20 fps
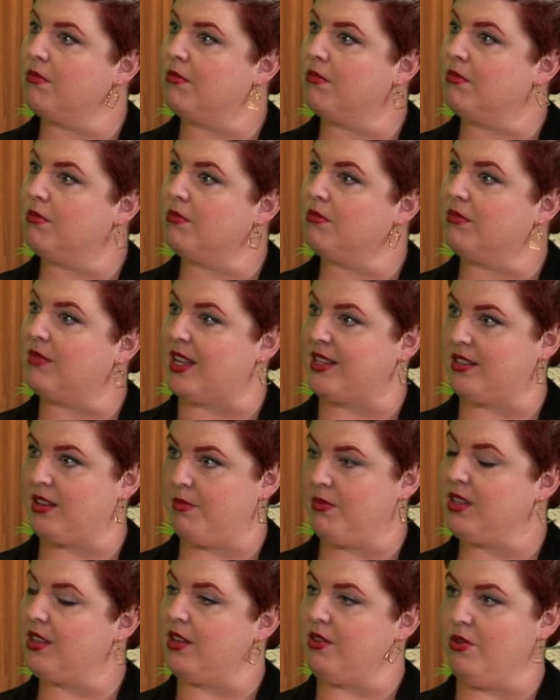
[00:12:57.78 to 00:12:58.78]
Right. That's
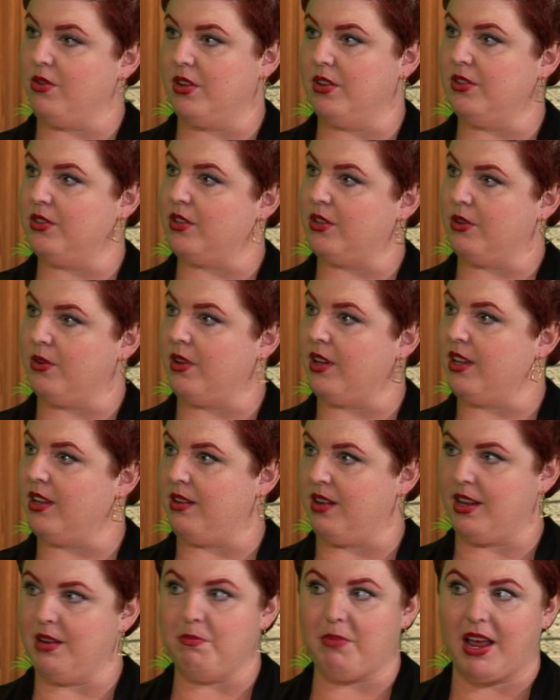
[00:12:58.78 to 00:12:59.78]
something that you can do in,
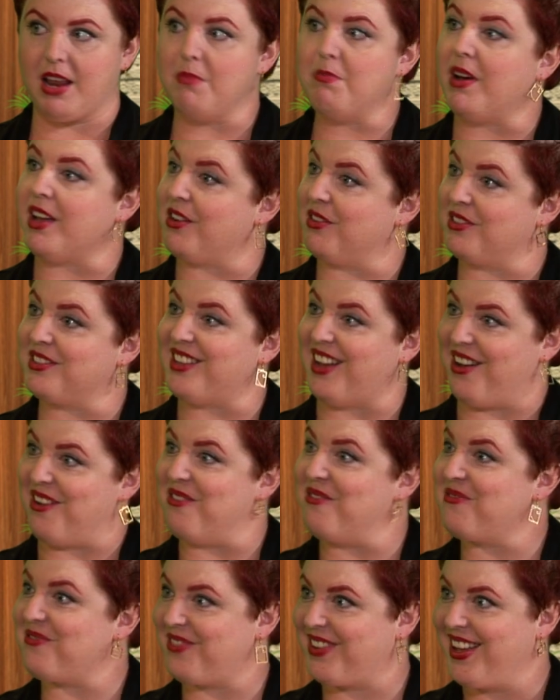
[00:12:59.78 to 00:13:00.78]
in bed by
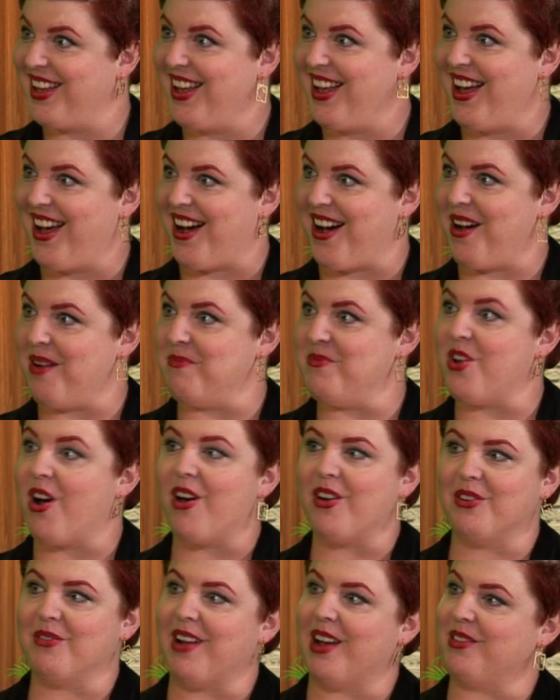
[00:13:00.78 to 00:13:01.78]
yourself, um,
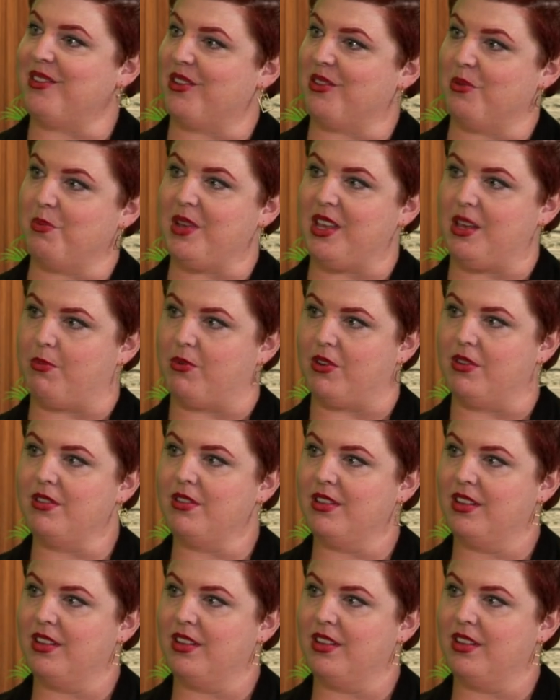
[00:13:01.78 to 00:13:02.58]
not around other people.